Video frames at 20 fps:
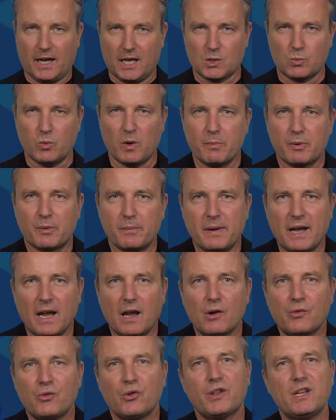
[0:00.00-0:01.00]
As we
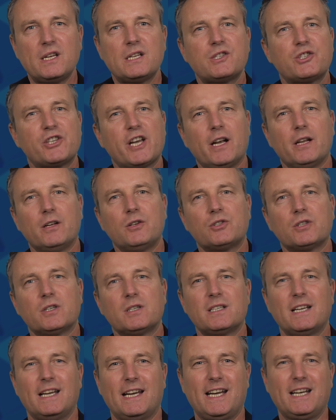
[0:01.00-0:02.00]
prepare for these
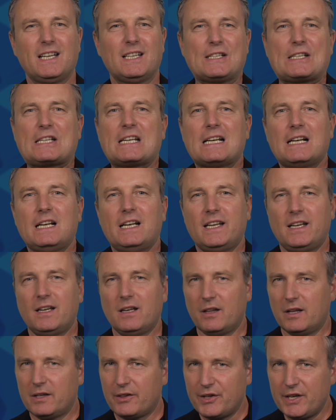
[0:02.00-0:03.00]
challenges, it is clear
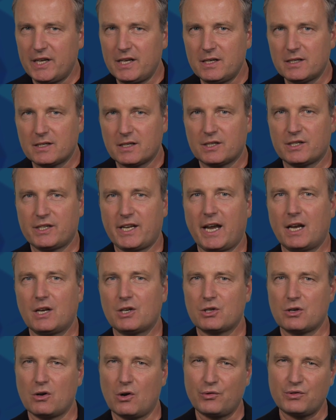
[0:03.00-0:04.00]
that the
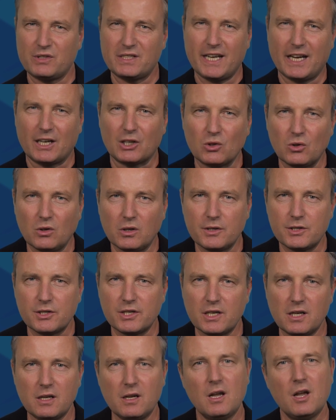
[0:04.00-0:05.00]
intersection of
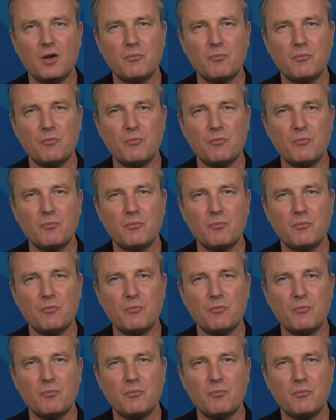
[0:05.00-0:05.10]
technology,